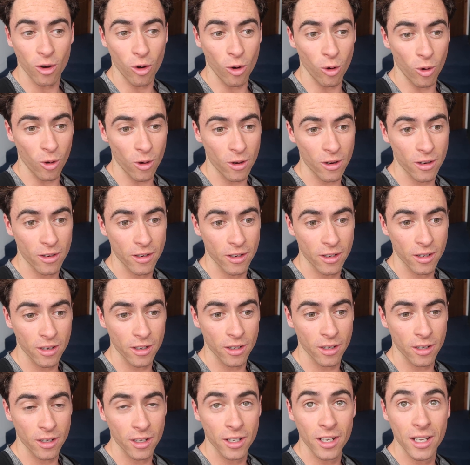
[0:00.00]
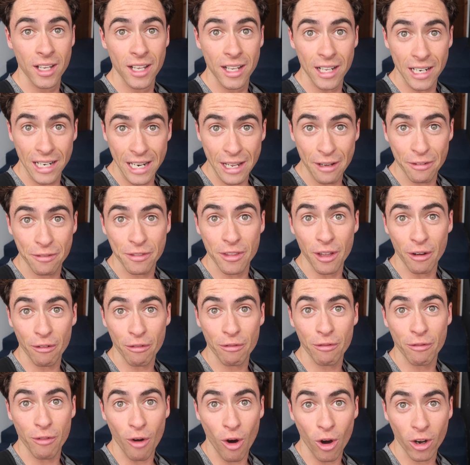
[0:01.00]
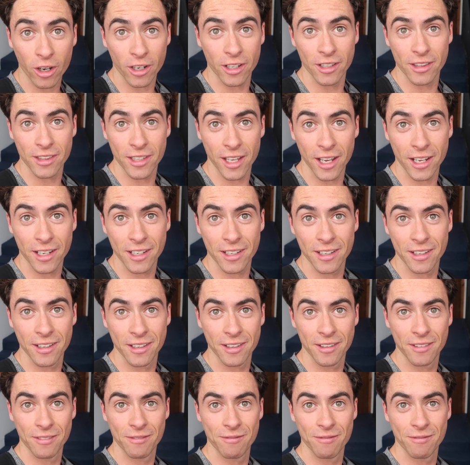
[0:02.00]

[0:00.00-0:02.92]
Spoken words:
Or lift the fucking thing.